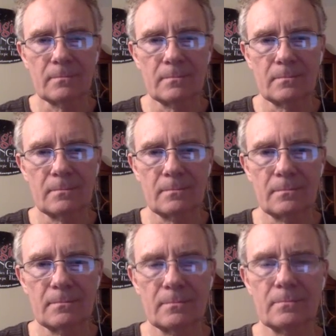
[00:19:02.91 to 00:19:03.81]

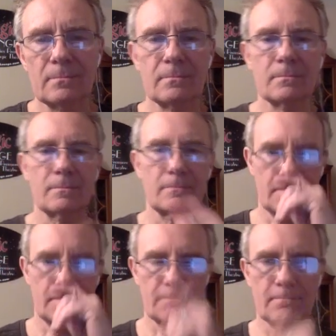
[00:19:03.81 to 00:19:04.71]

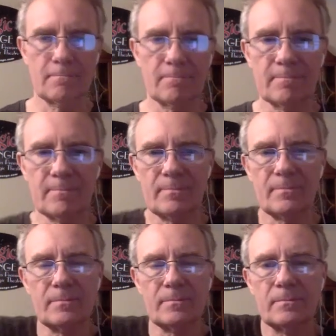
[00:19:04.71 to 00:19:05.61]

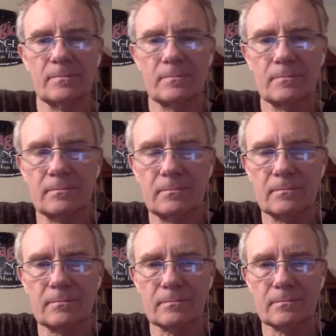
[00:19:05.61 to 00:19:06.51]

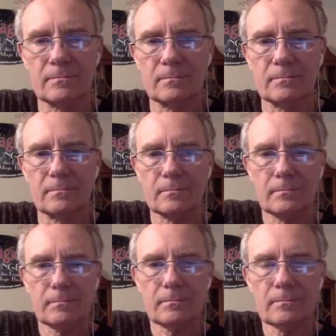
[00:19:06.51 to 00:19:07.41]

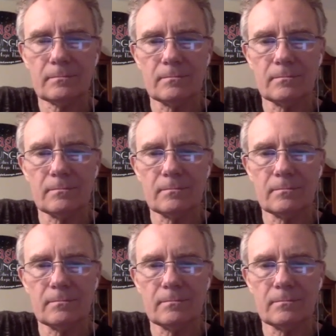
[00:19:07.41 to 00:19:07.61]
(silent)